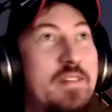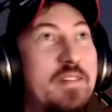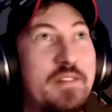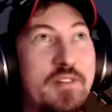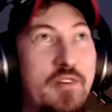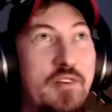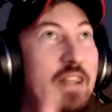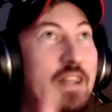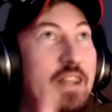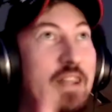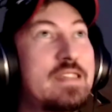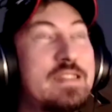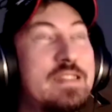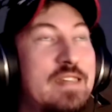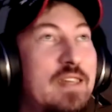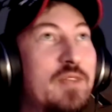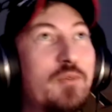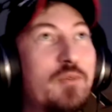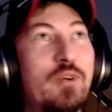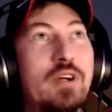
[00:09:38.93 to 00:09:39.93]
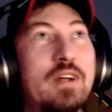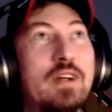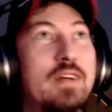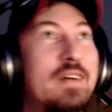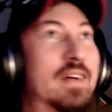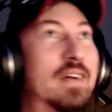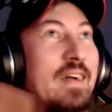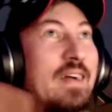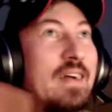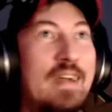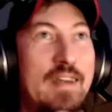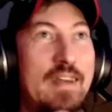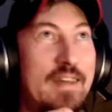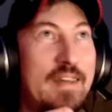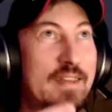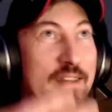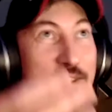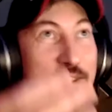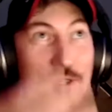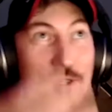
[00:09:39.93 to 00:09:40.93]
credit scene where
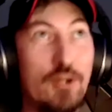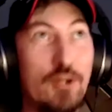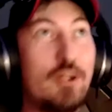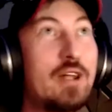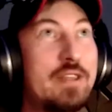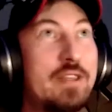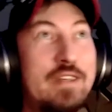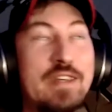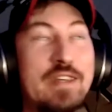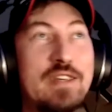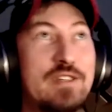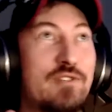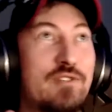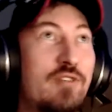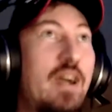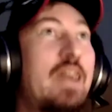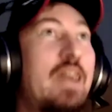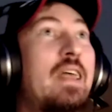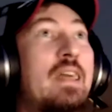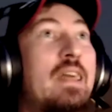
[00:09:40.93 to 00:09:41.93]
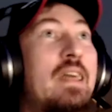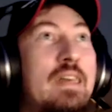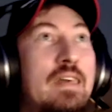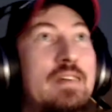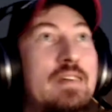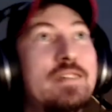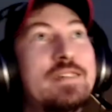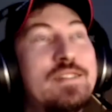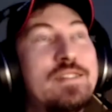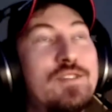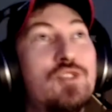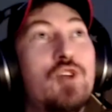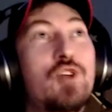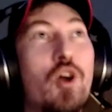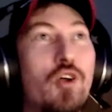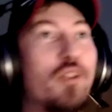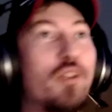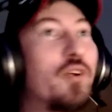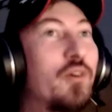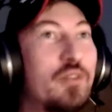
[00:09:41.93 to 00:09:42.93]
this lunatic is writing his
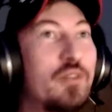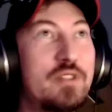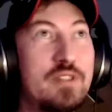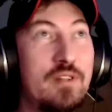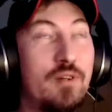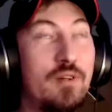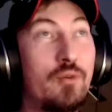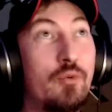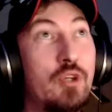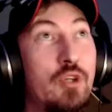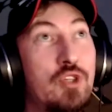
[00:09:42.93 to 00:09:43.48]
journals, which